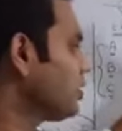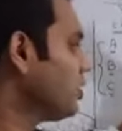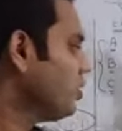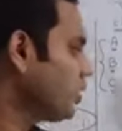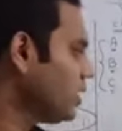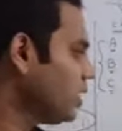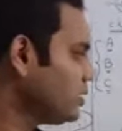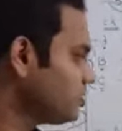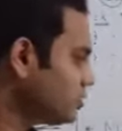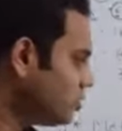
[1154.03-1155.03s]

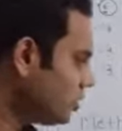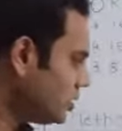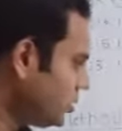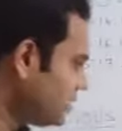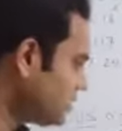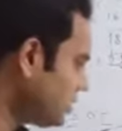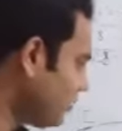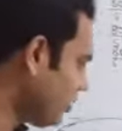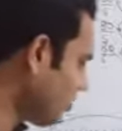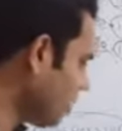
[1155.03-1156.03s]
Okay, so it is the
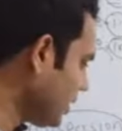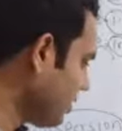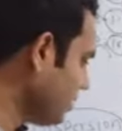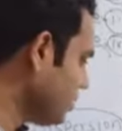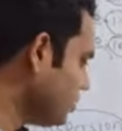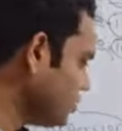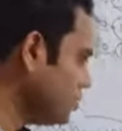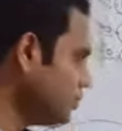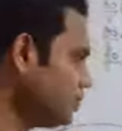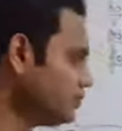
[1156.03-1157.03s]
formula given to
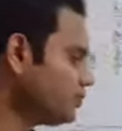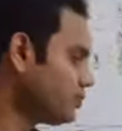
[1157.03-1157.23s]
you.